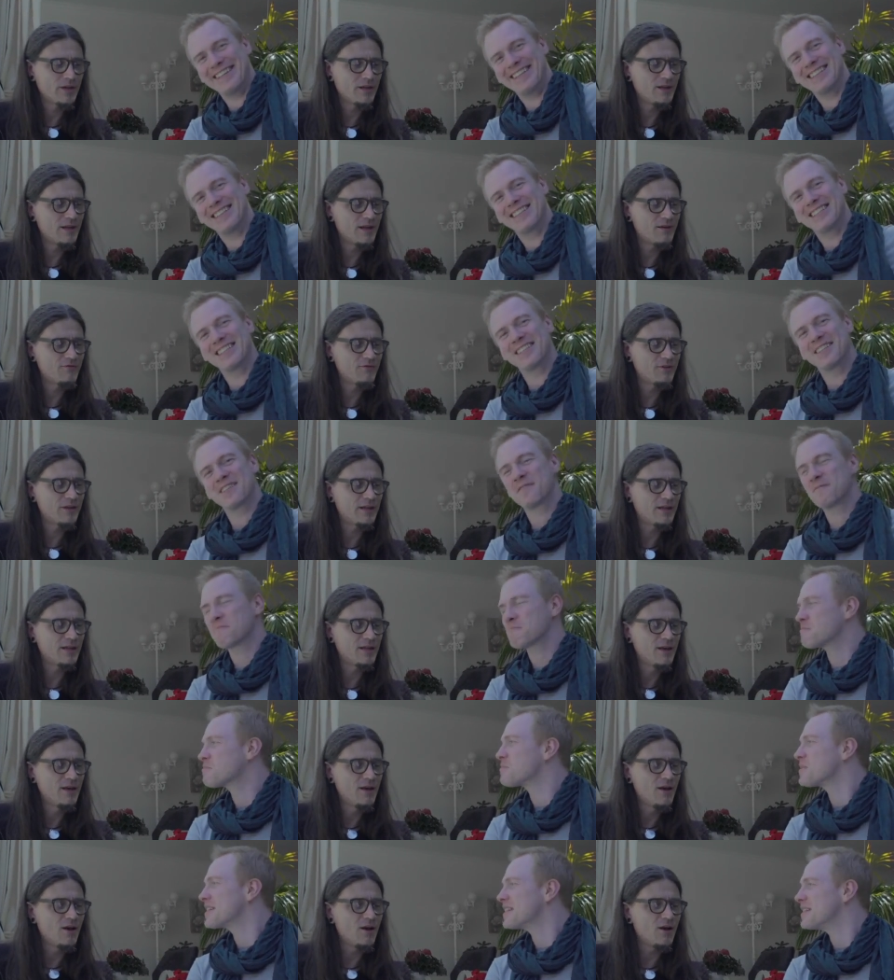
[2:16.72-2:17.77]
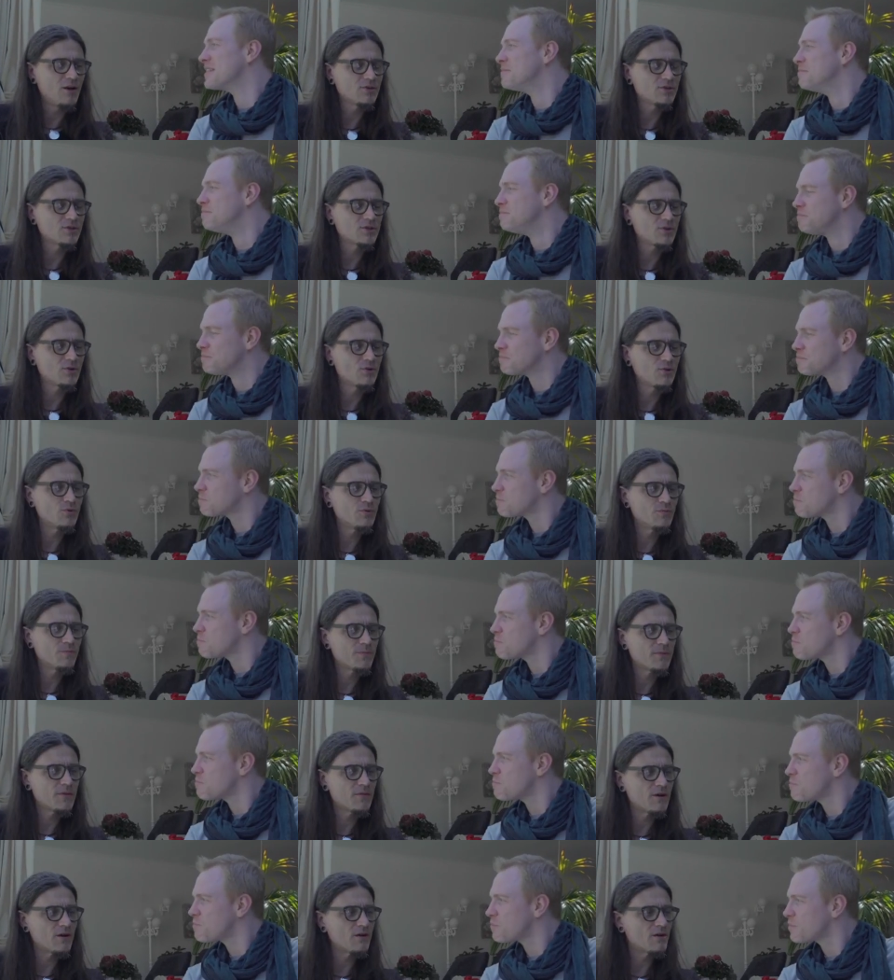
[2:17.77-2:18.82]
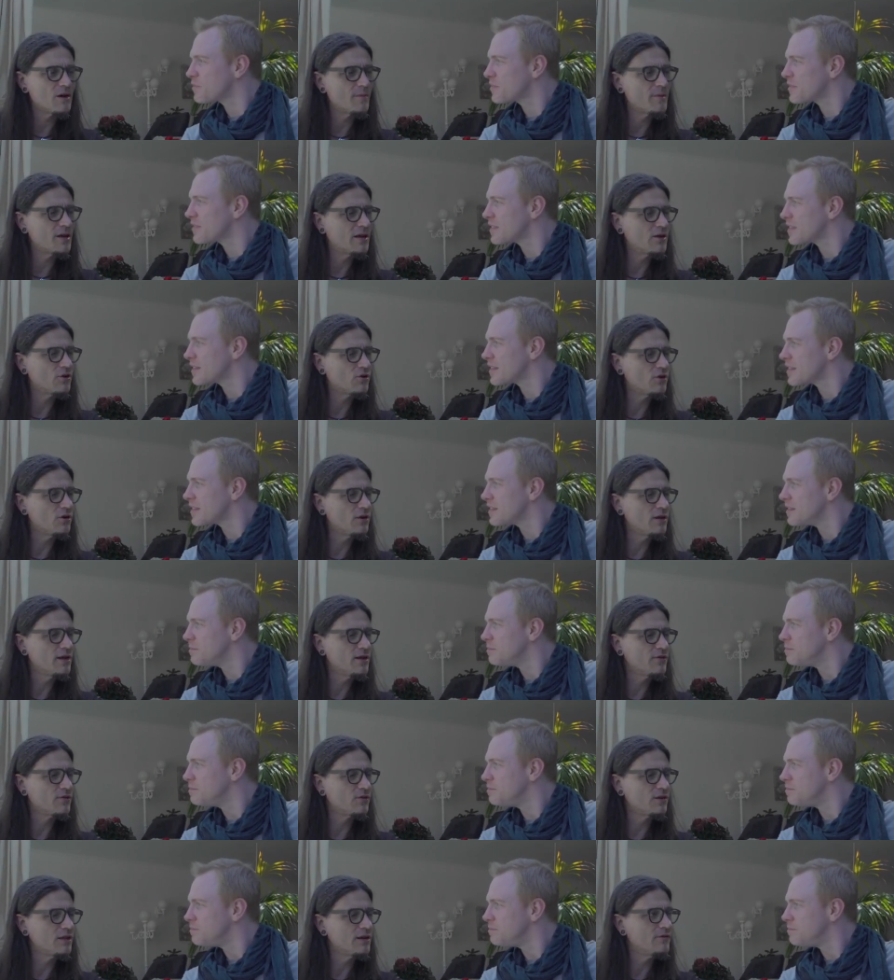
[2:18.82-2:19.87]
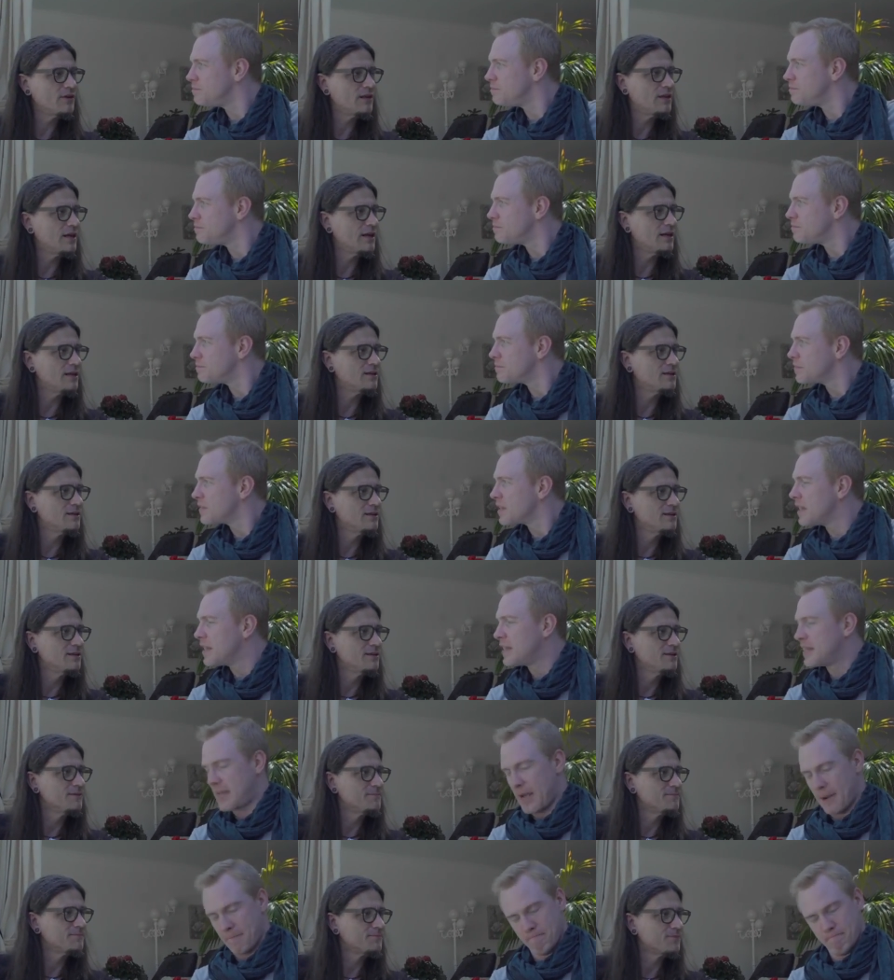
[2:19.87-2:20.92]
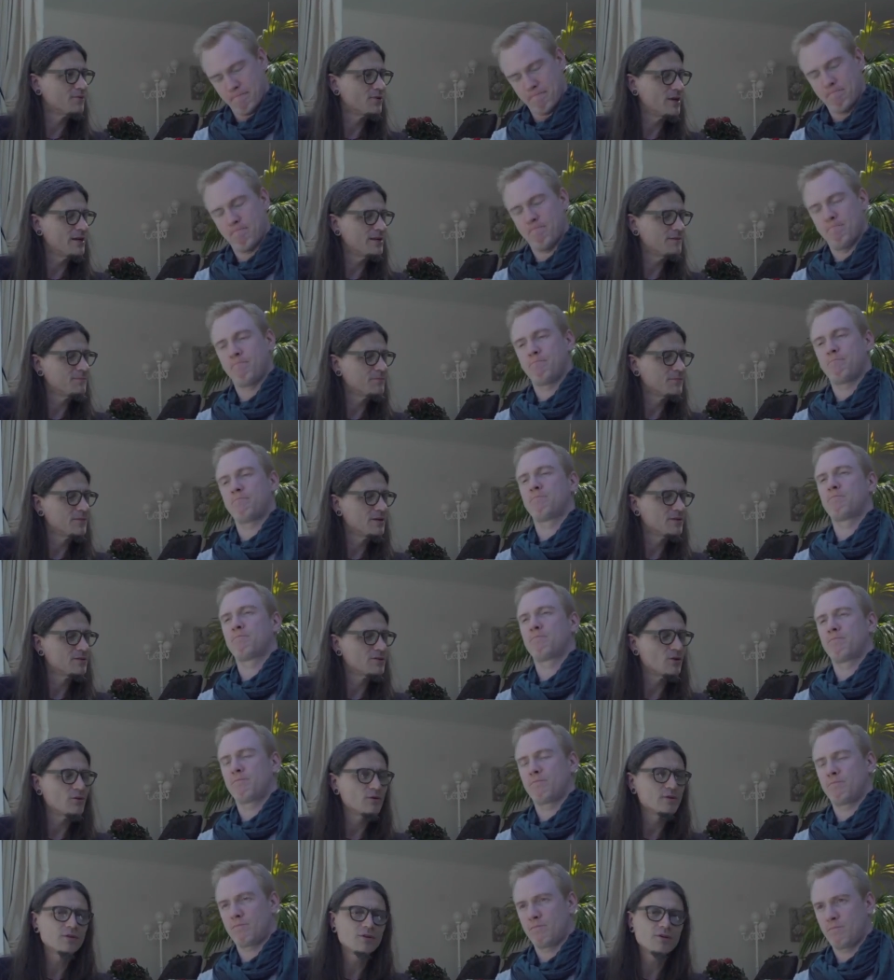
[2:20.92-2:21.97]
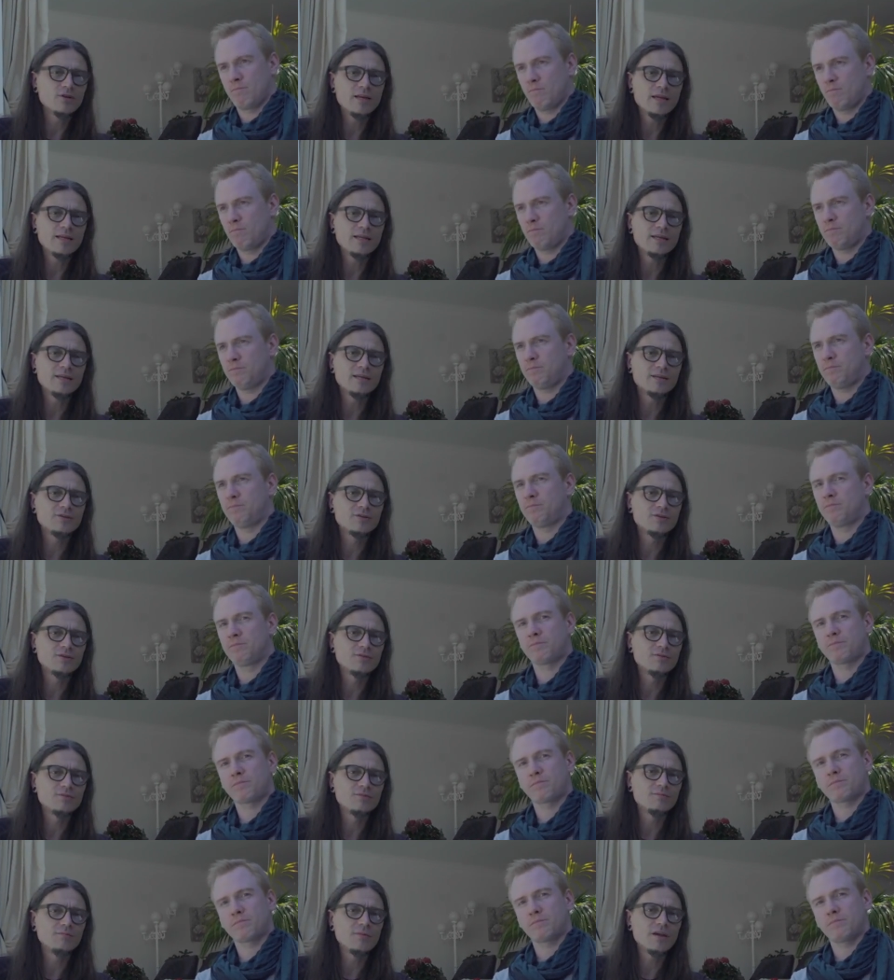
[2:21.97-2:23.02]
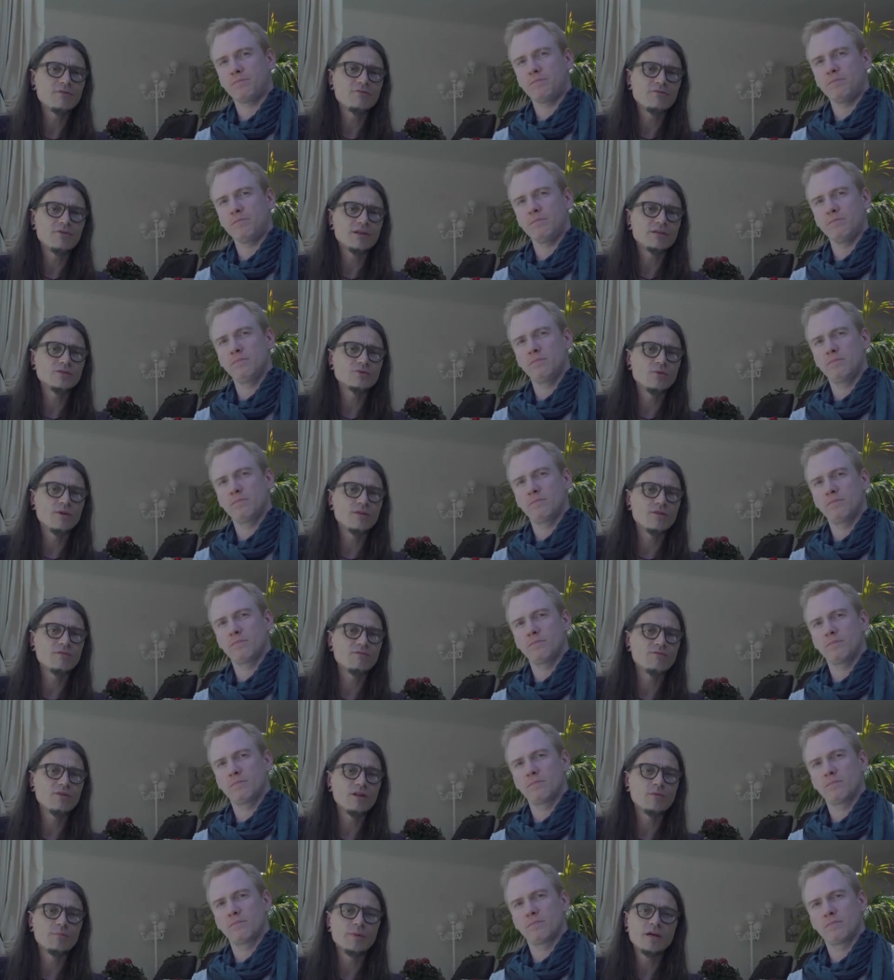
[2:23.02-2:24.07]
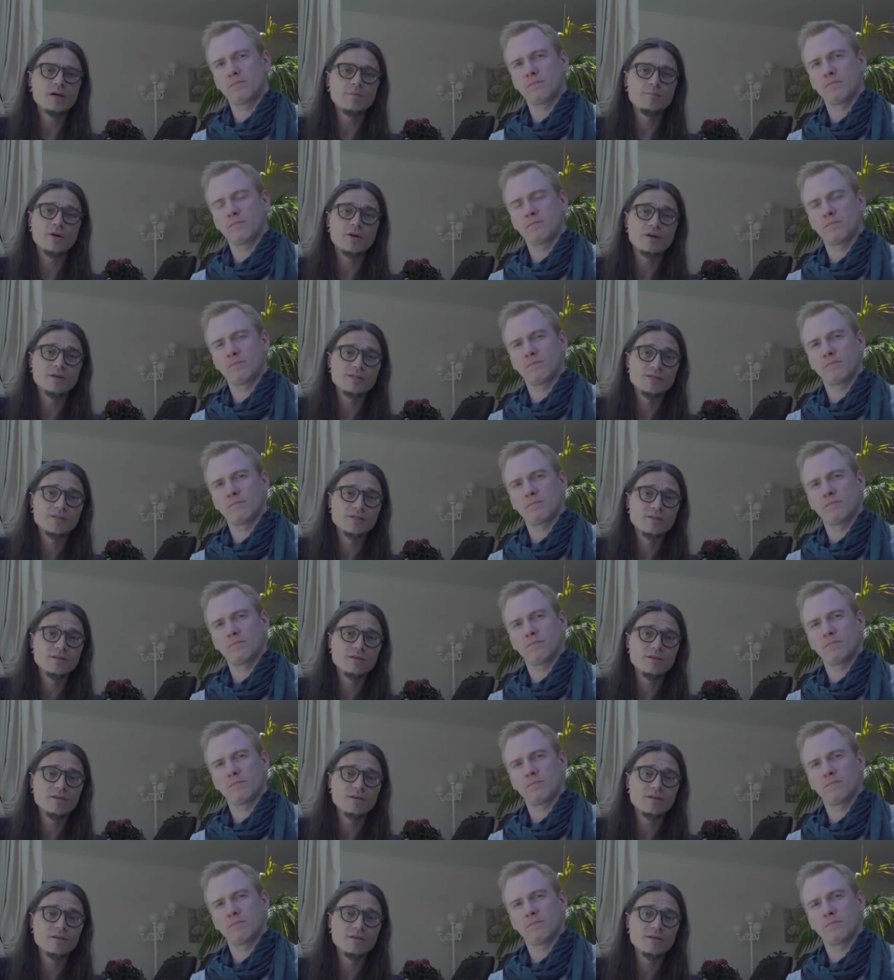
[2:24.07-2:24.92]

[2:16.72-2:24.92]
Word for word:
Speaker 1: We're in Lake Flynn. Also, they're coming in early and they're leaving late. Yeah. Right? So it's a good idea to make friends with fellow pickup artists